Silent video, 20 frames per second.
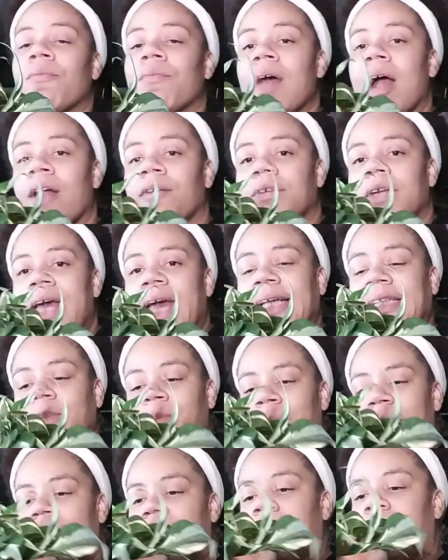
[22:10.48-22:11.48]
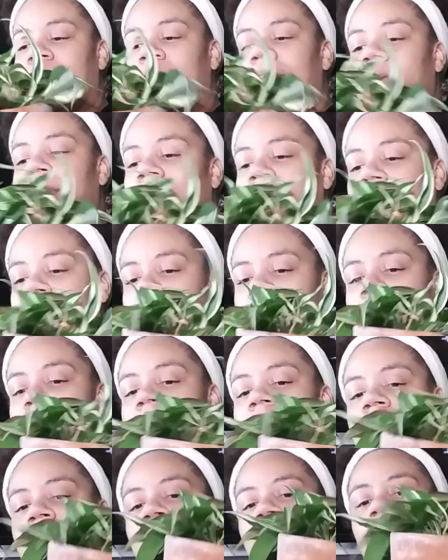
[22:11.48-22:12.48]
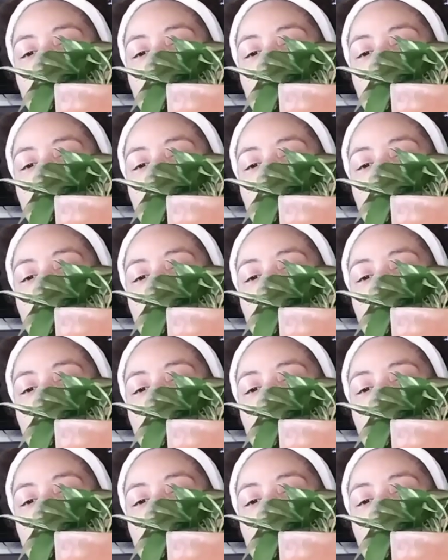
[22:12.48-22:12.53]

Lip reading: our next baby is